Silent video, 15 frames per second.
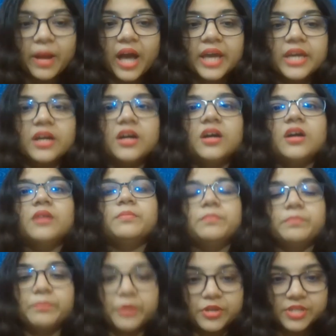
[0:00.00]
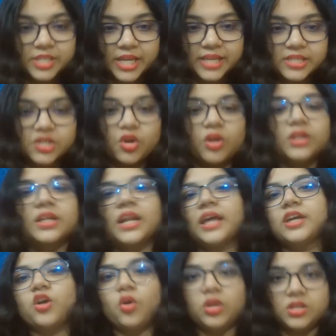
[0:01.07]
by a process called
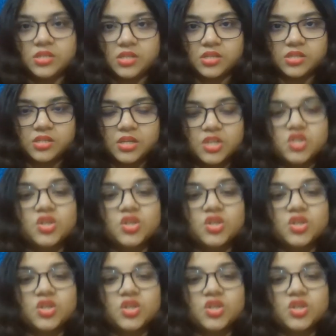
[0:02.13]
glycolysis.